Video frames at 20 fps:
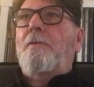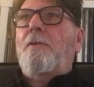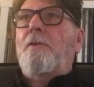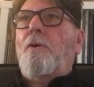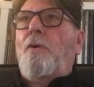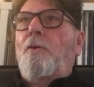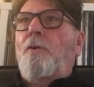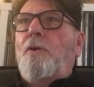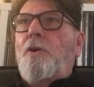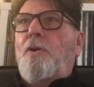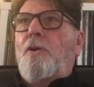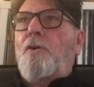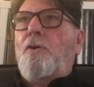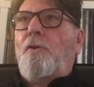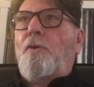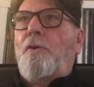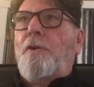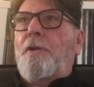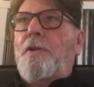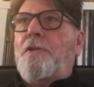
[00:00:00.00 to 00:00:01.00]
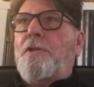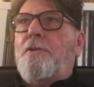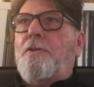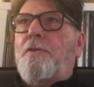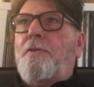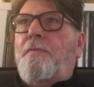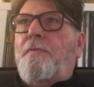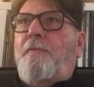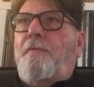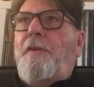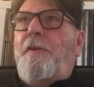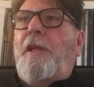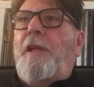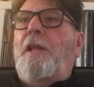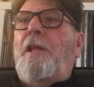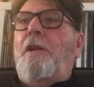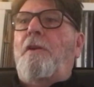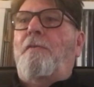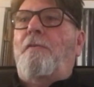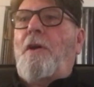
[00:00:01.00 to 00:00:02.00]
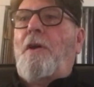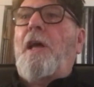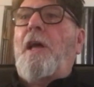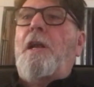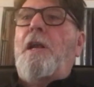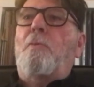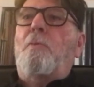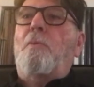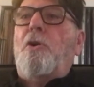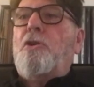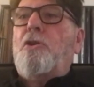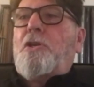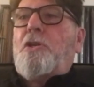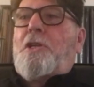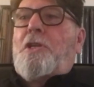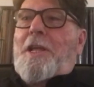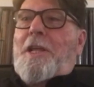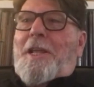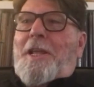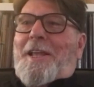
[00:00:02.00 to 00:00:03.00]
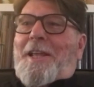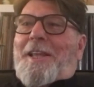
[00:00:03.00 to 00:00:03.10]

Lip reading: undercurrent feeling of animosity.